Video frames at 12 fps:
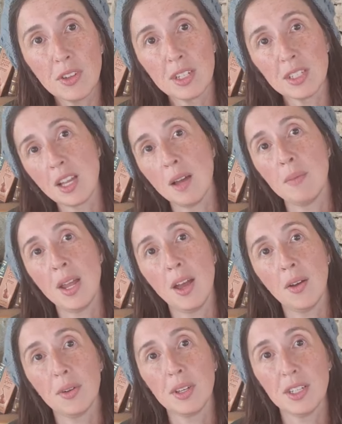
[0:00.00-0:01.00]
evil that has come
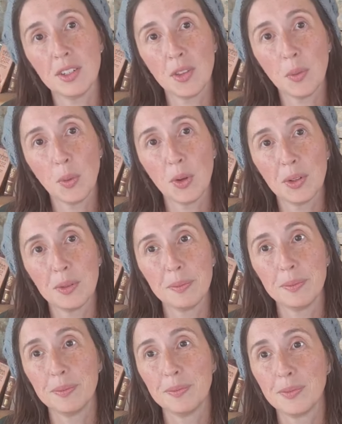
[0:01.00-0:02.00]
now into the world.
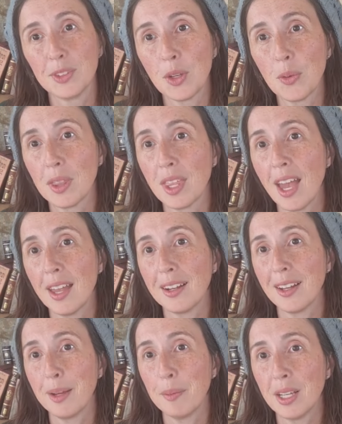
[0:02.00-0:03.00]
So with that,
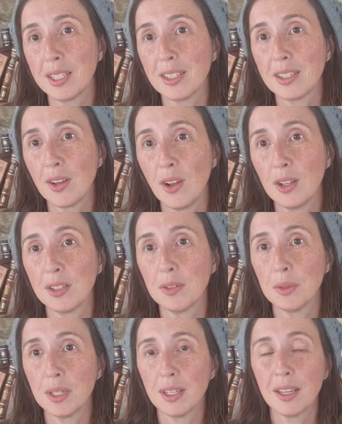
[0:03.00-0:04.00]
I bless us all
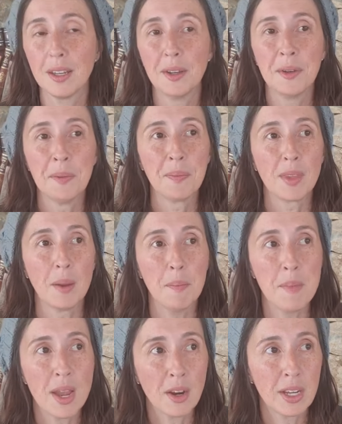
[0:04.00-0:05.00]
to really
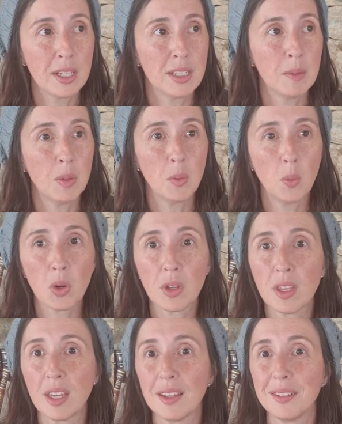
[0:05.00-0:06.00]
merit to be
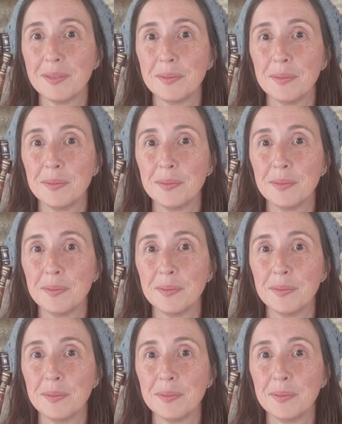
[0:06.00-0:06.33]
worthy,